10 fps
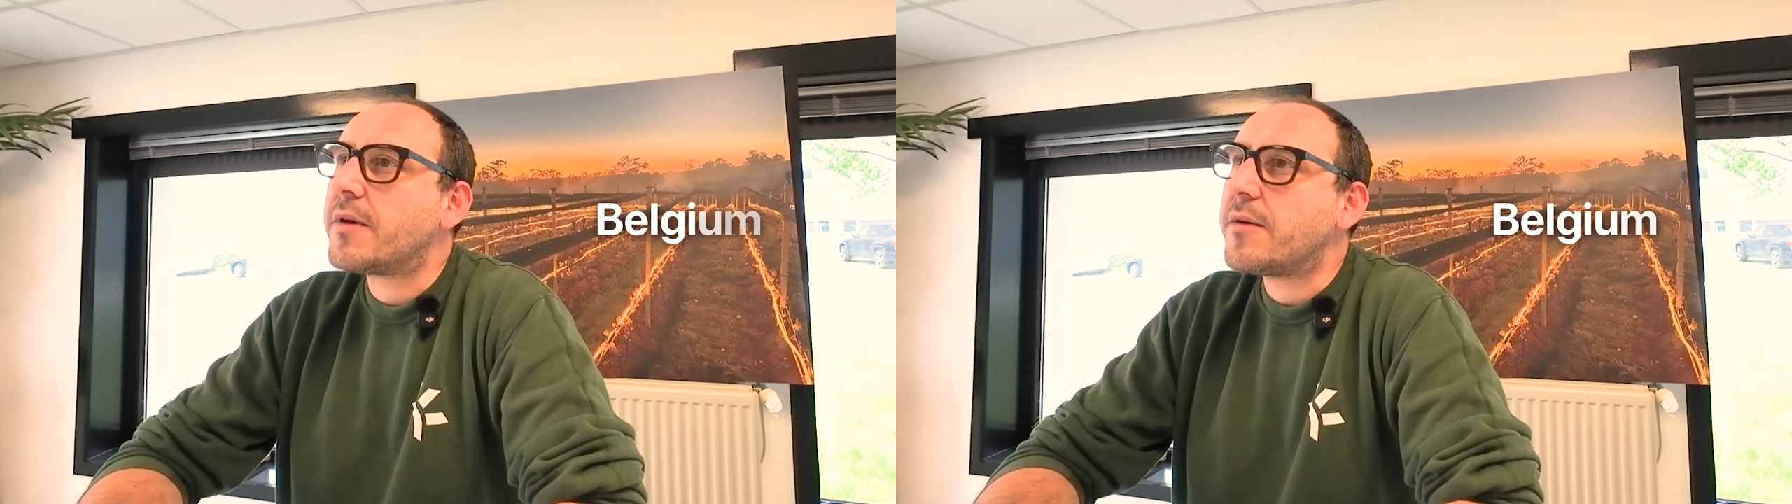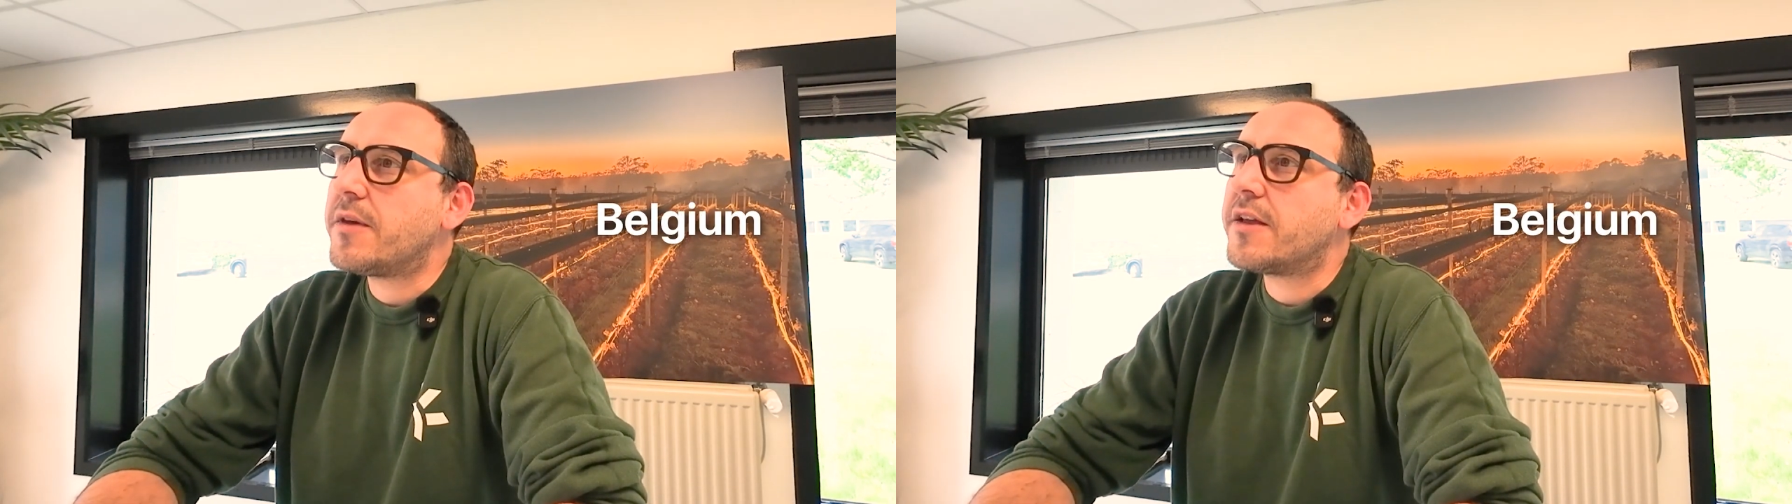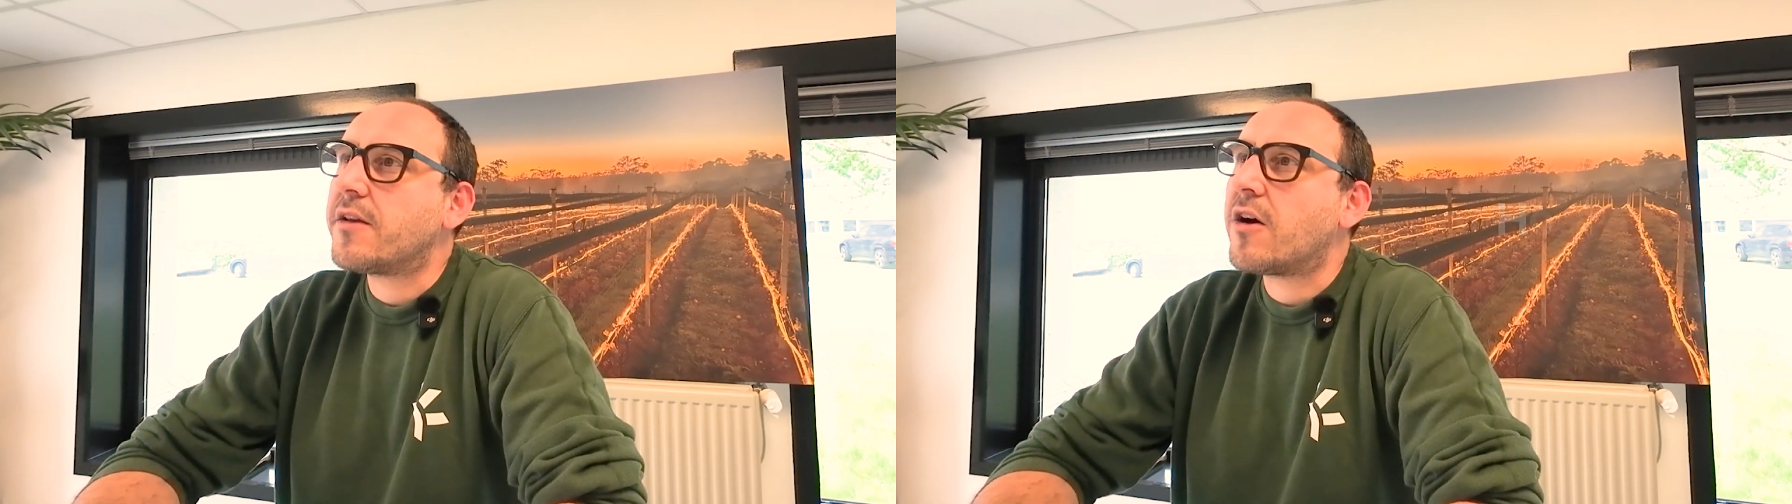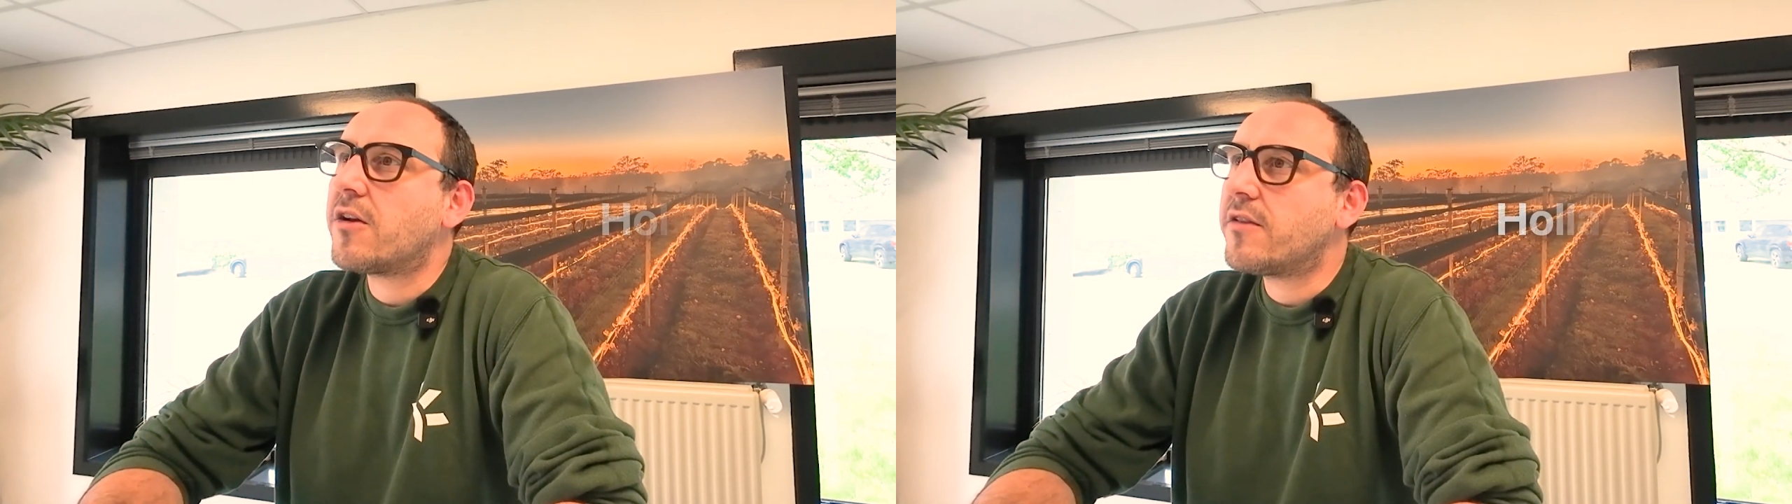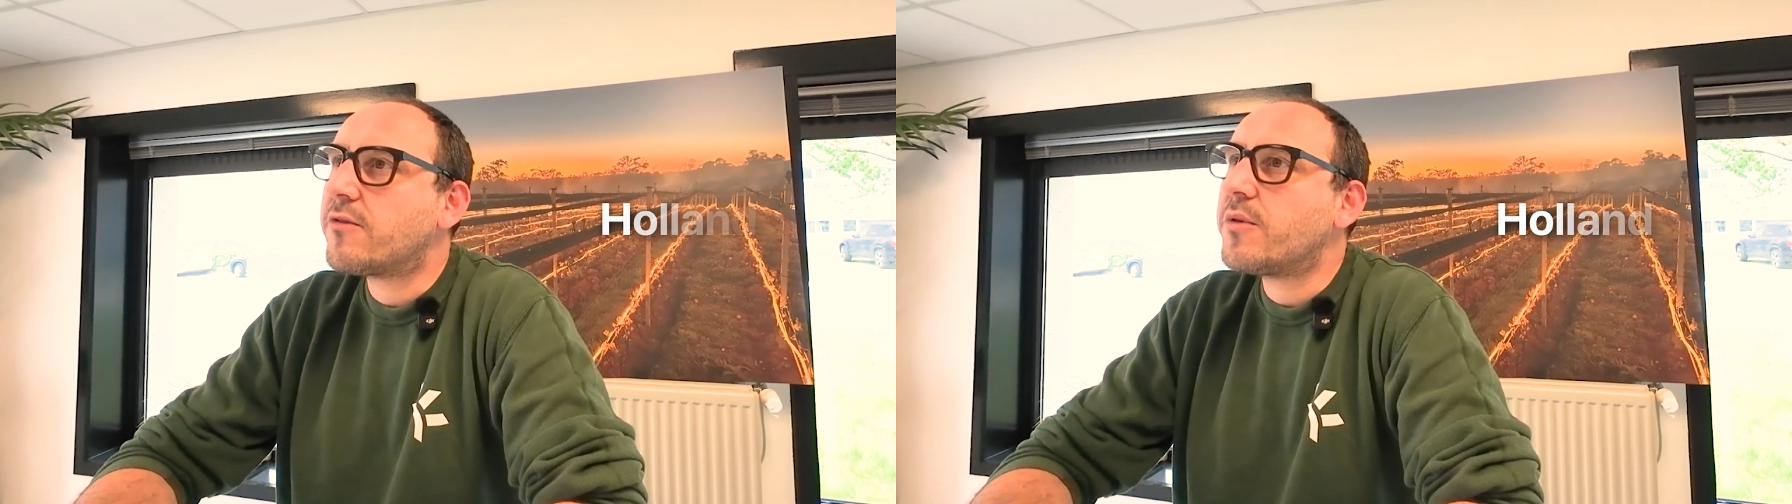maybe in
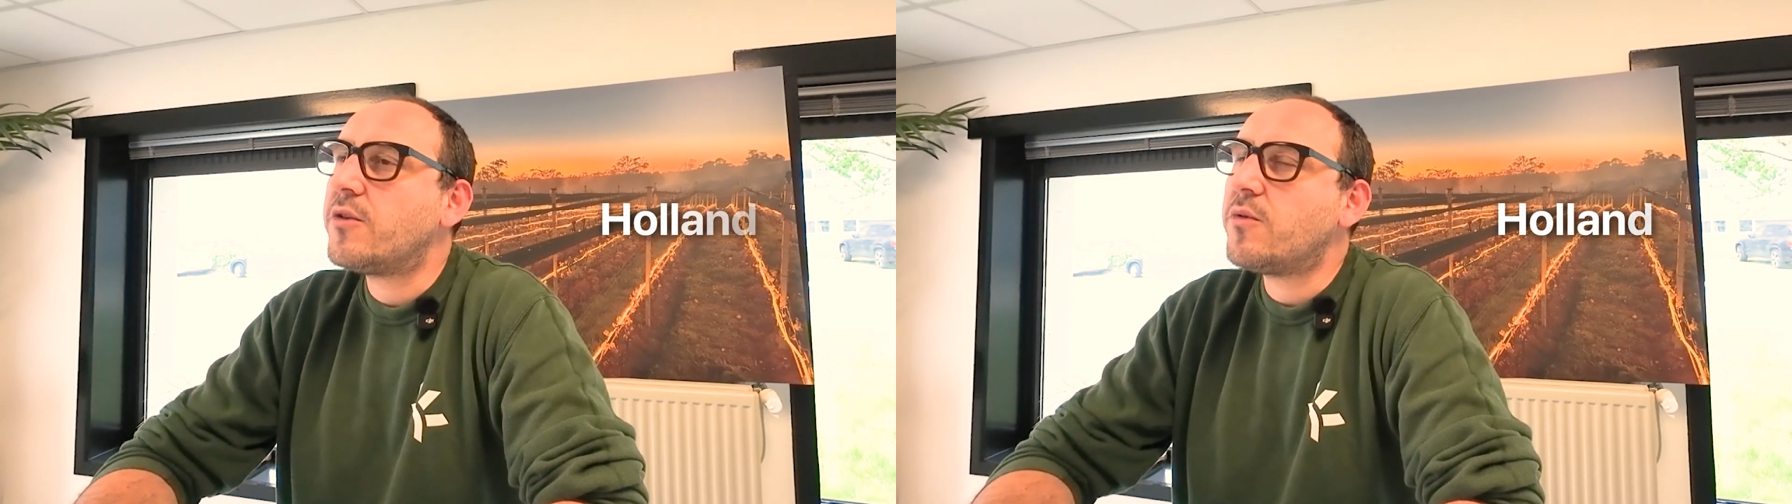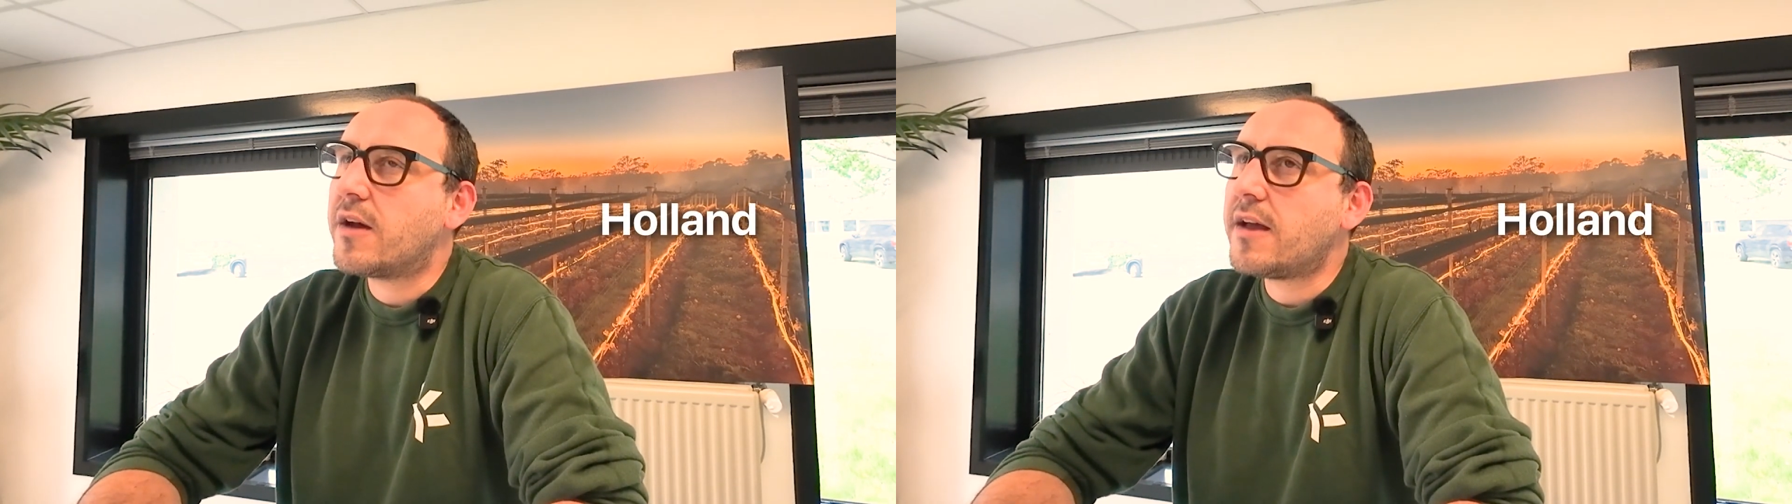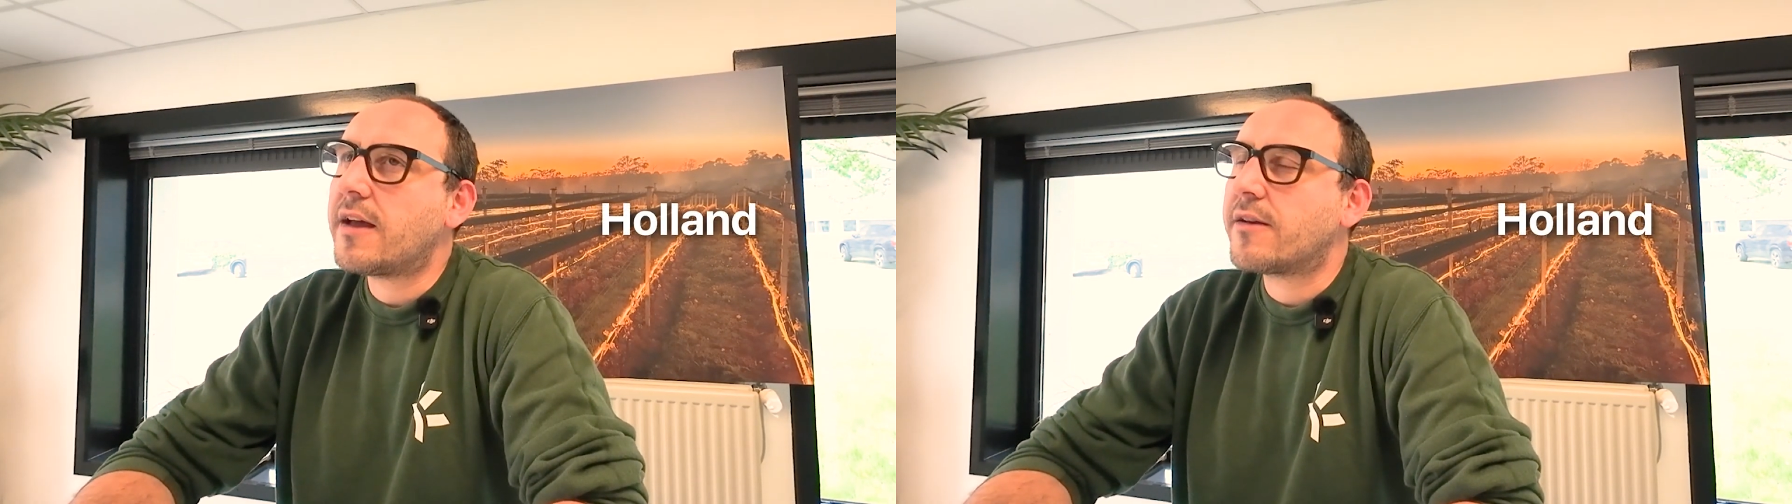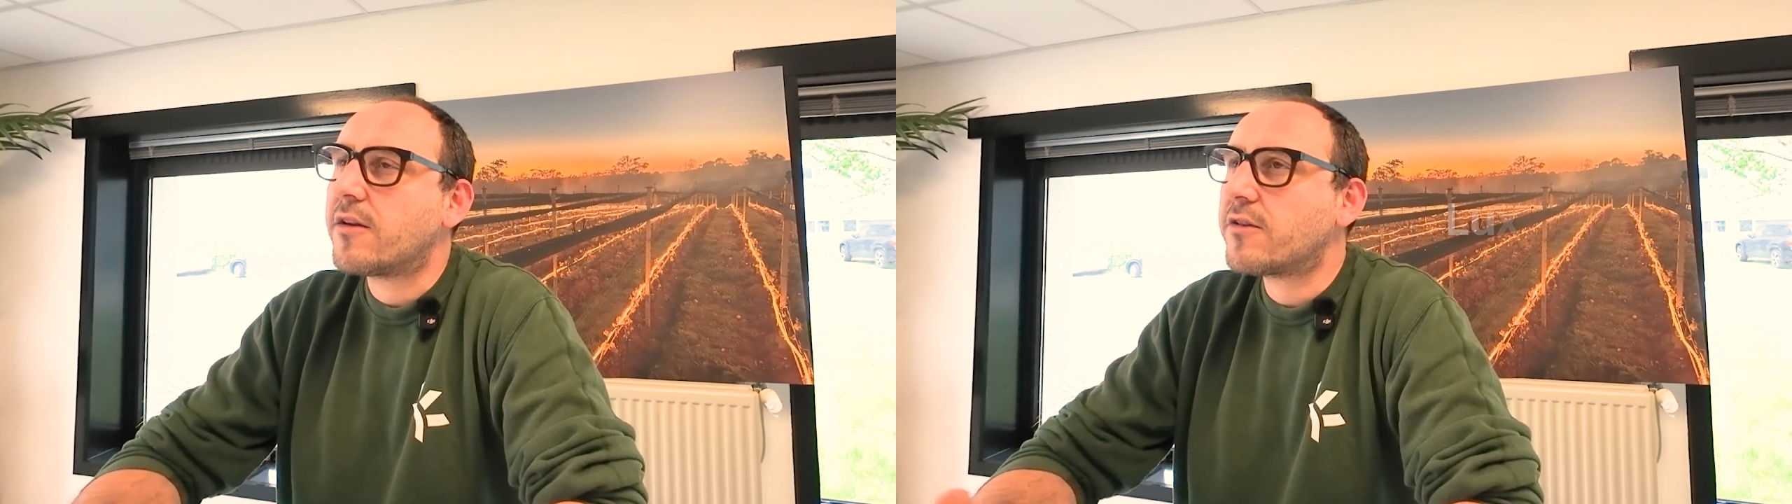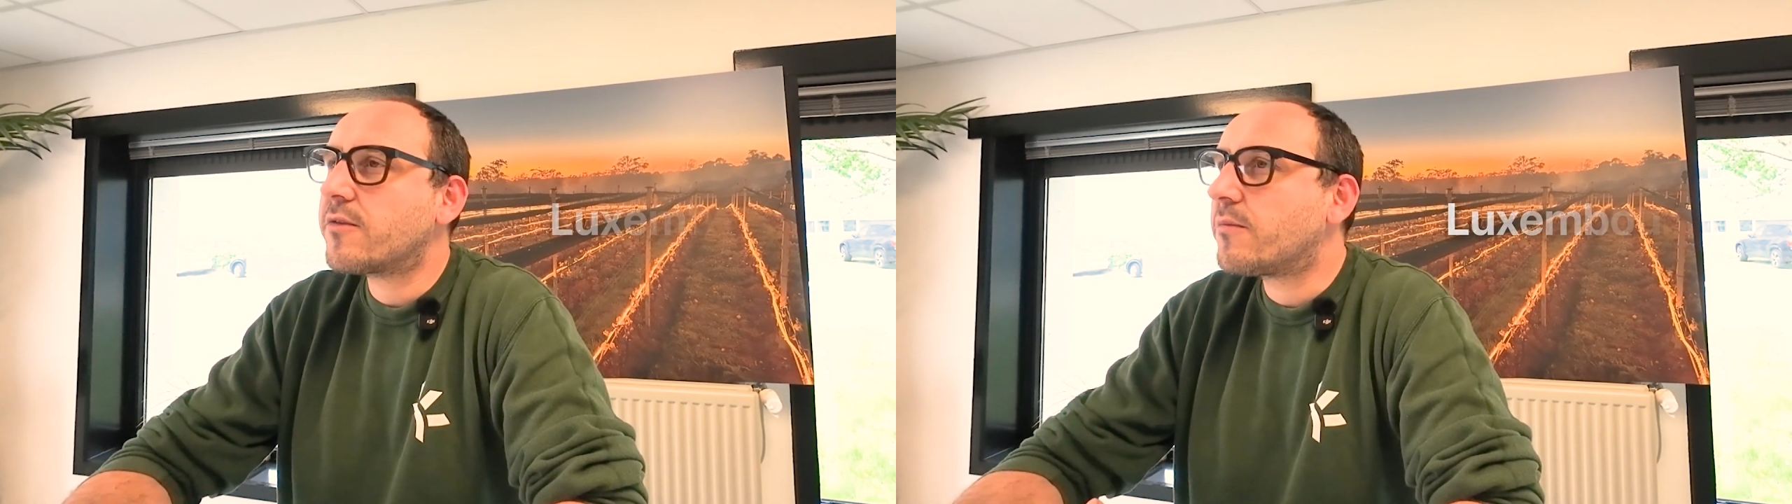Holland we knew,
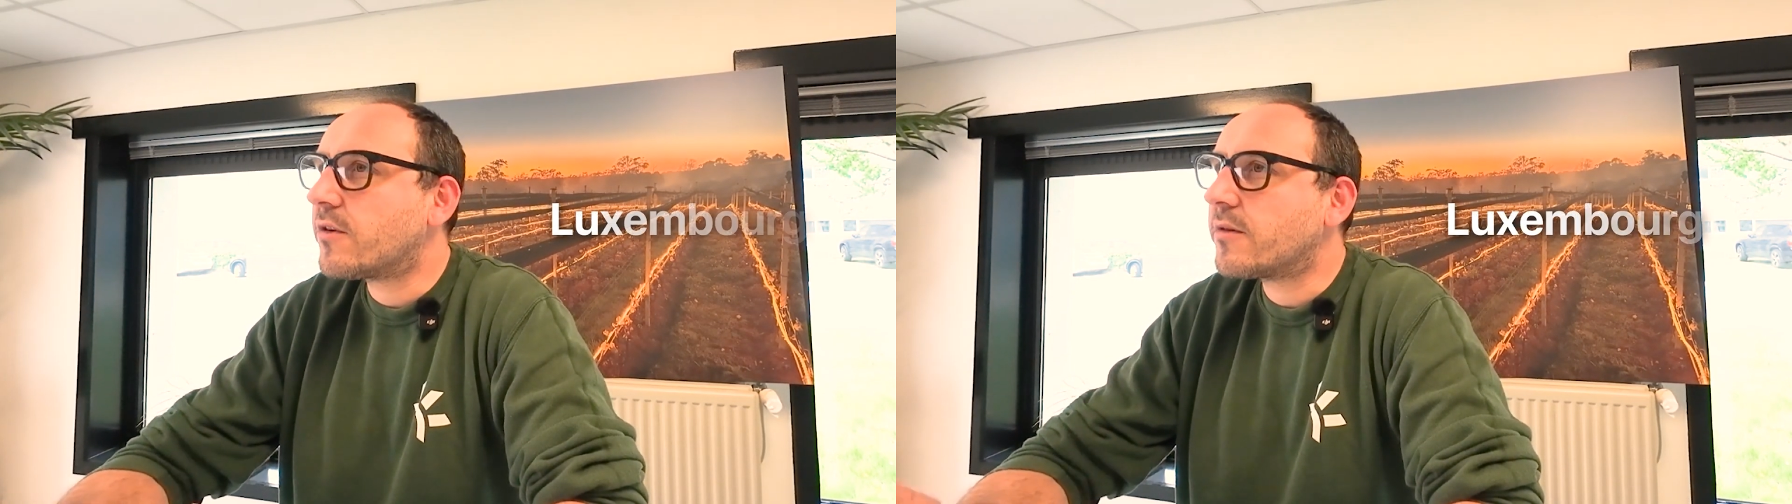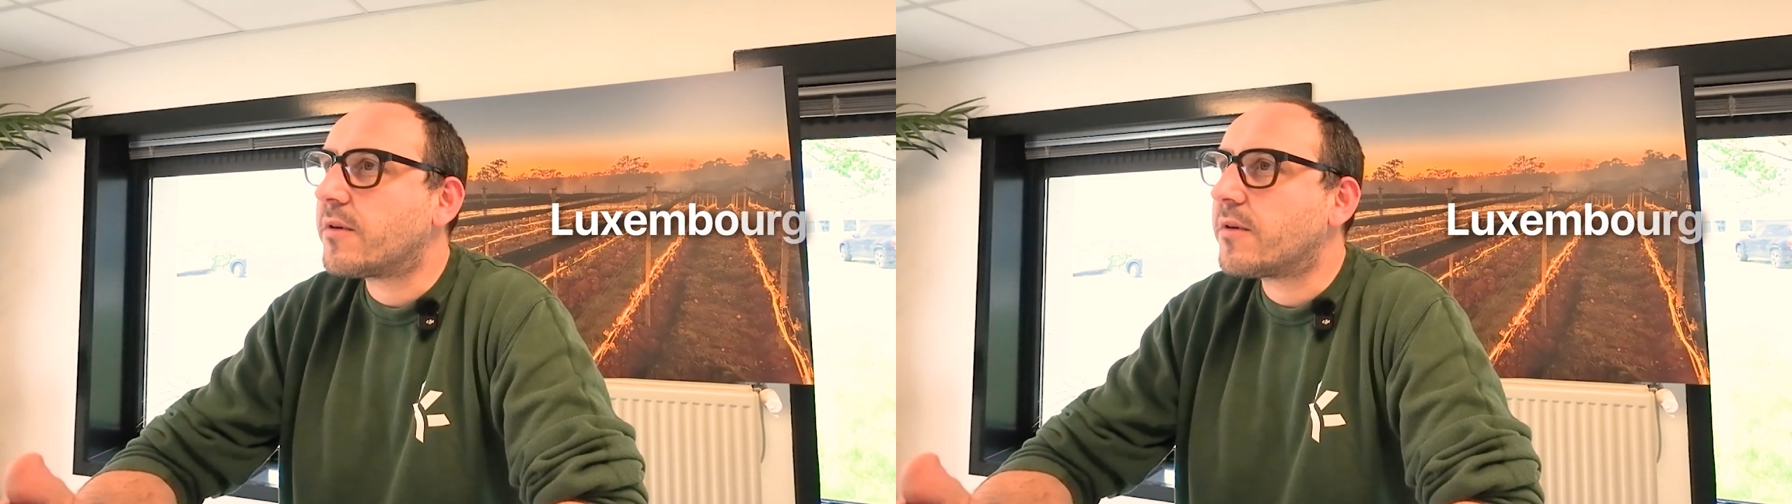and Luxembourg,